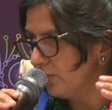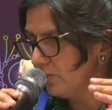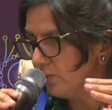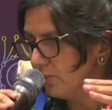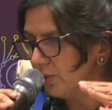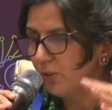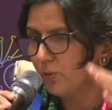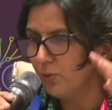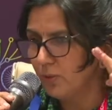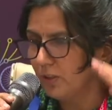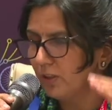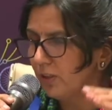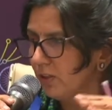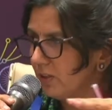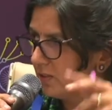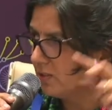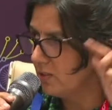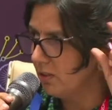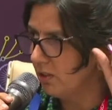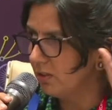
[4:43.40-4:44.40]
So, equity
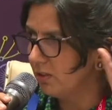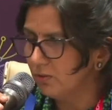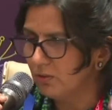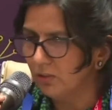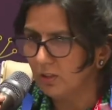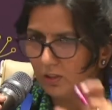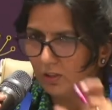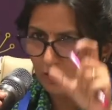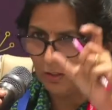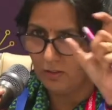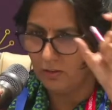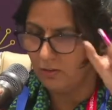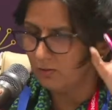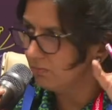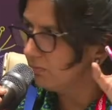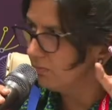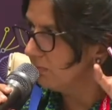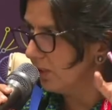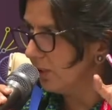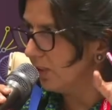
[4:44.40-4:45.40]
is not only that
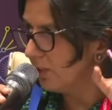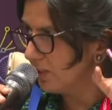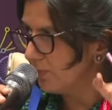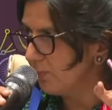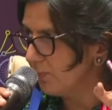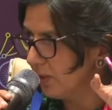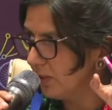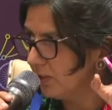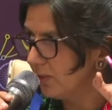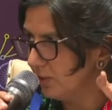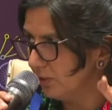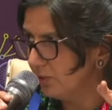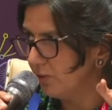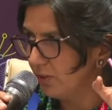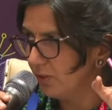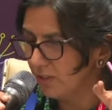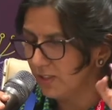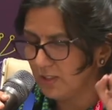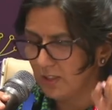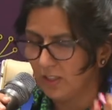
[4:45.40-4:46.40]
aspect that you
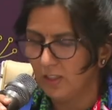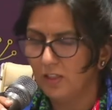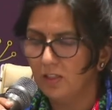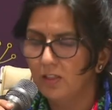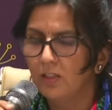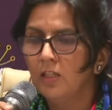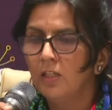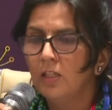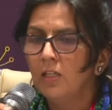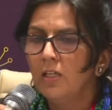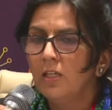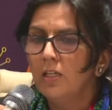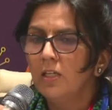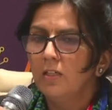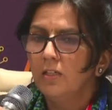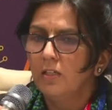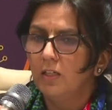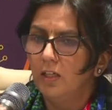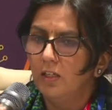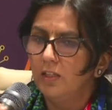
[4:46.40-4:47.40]
are saying.
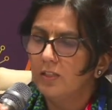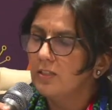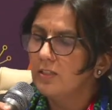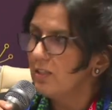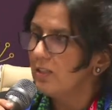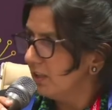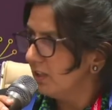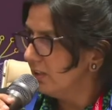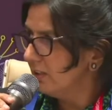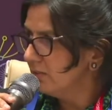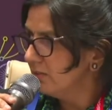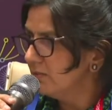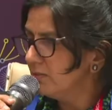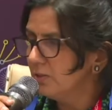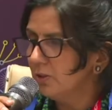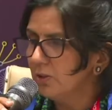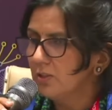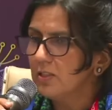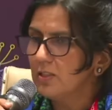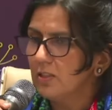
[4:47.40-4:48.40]
Second
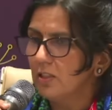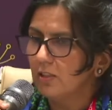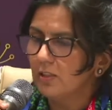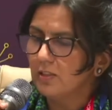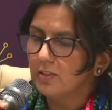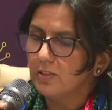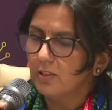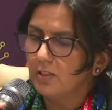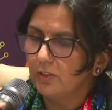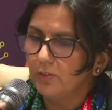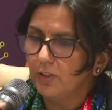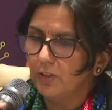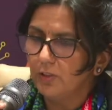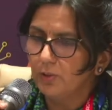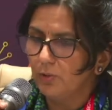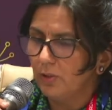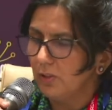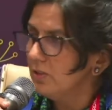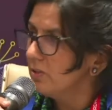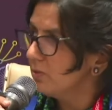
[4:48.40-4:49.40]
studies that we are
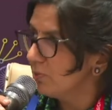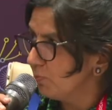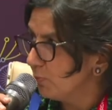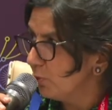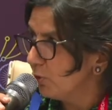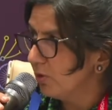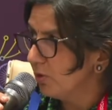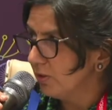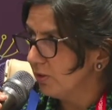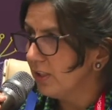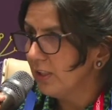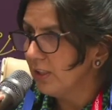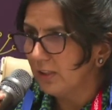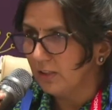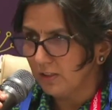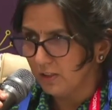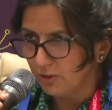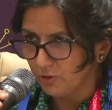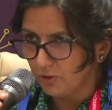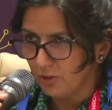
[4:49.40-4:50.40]
doing is more on the
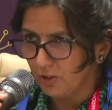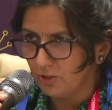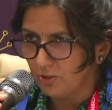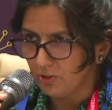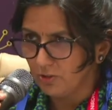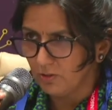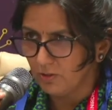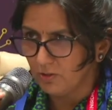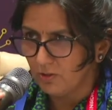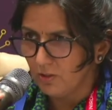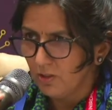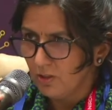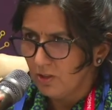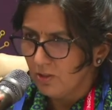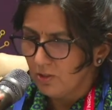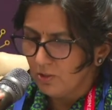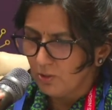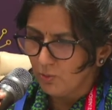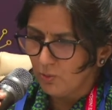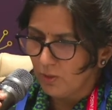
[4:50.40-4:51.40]
health education.
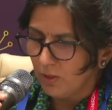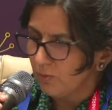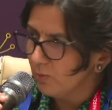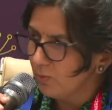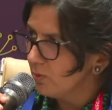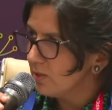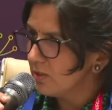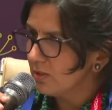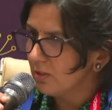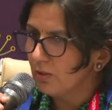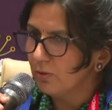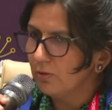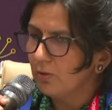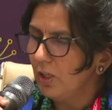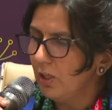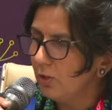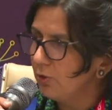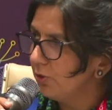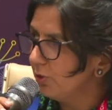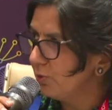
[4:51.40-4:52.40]
So, one was around
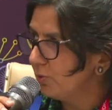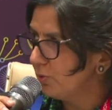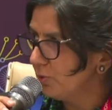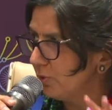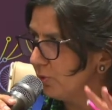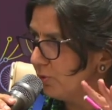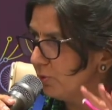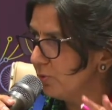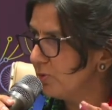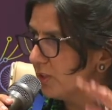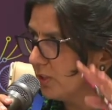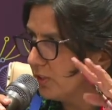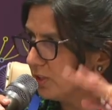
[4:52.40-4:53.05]
how you use the